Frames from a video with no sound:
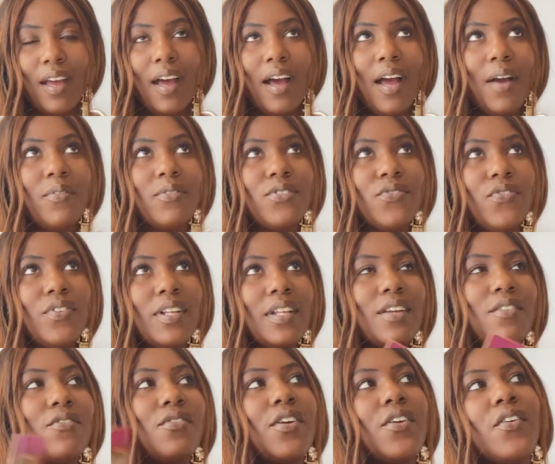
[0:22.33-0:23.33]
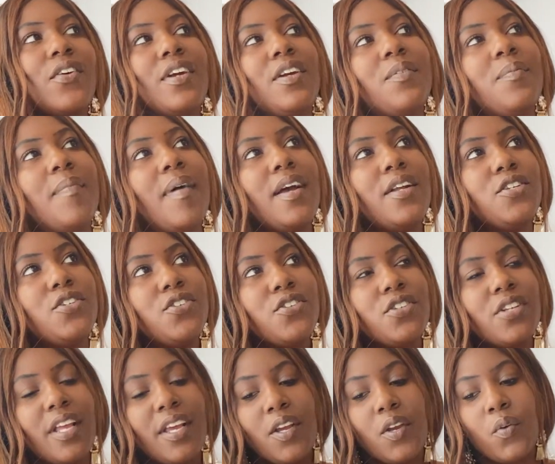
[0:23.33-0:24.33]
I was feeling very much
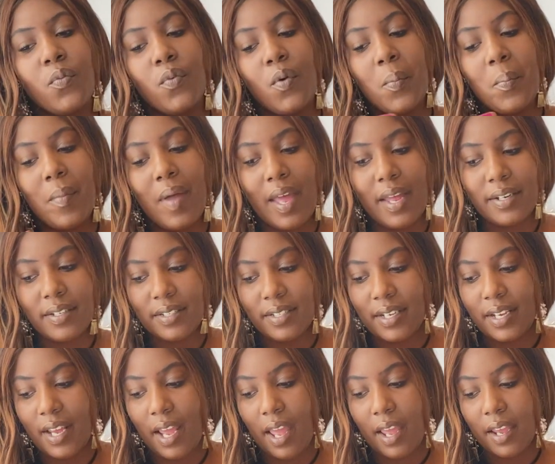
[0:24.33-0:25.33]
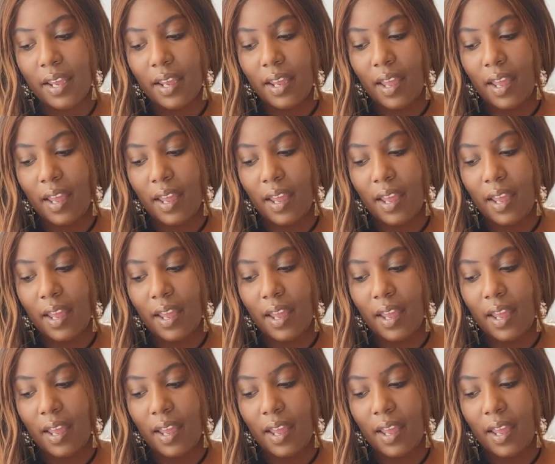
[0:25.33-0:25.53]
like romantic,